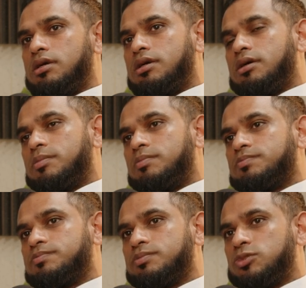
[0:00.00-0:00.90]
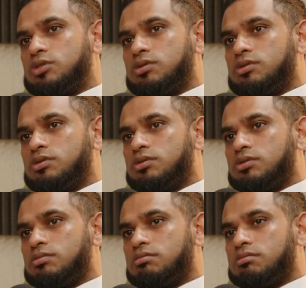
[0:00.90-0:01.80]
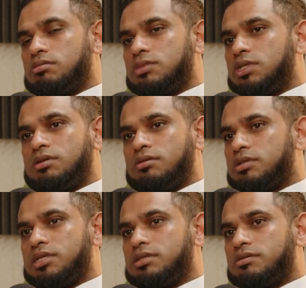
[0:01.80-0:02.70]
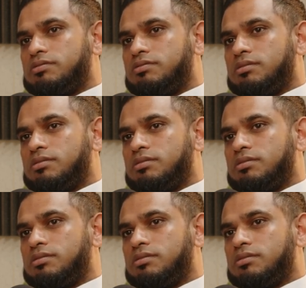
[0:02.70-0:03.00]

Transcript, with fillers: um, to, you know, just